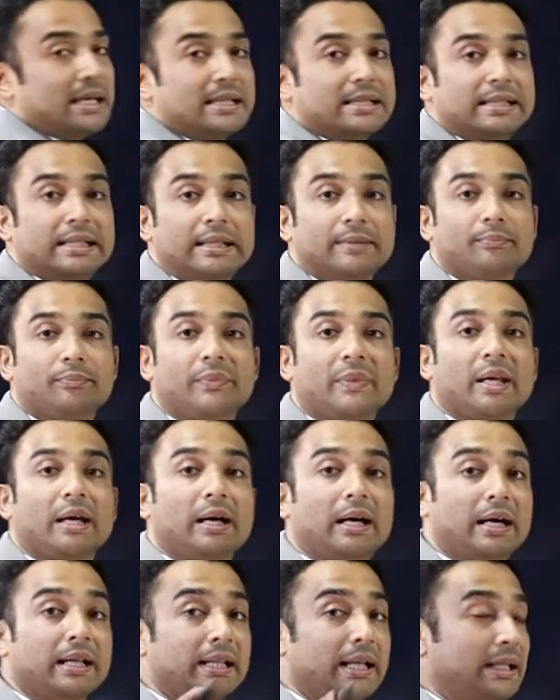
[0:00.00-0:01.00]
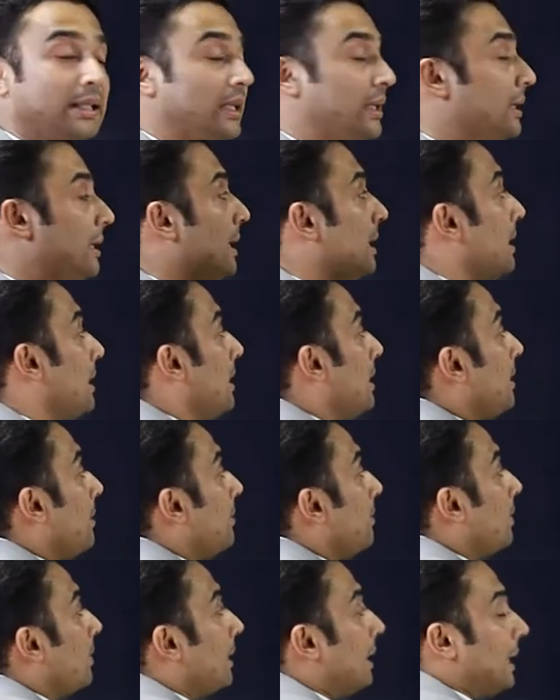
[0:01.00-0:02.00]
are seen. Another
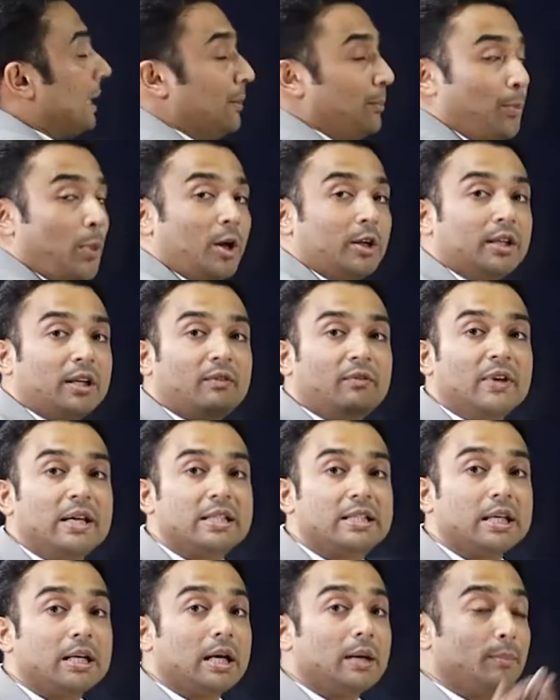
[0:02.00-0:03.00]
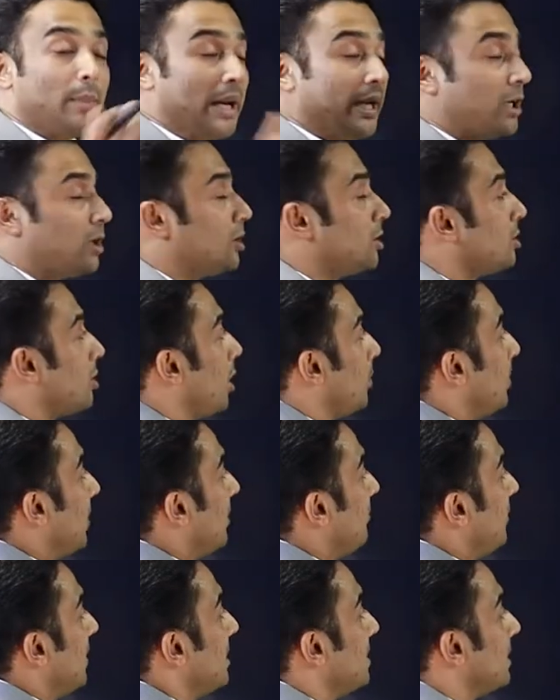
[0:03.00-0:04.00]
important feature, a
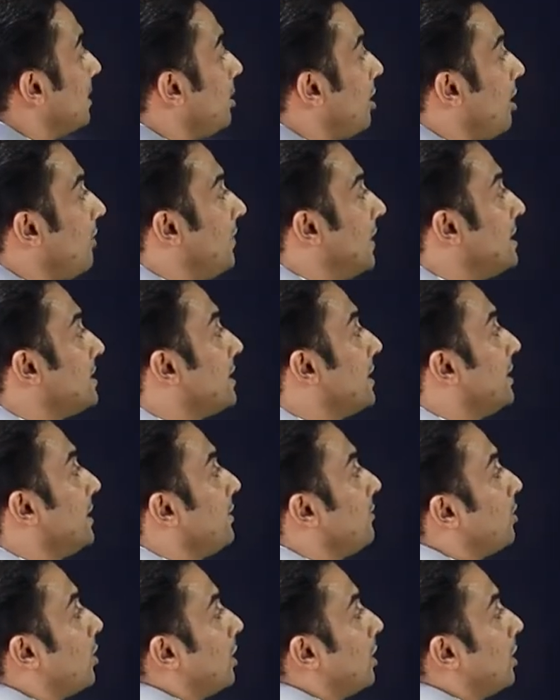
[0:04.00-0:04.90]
microscopic feature of ulcerative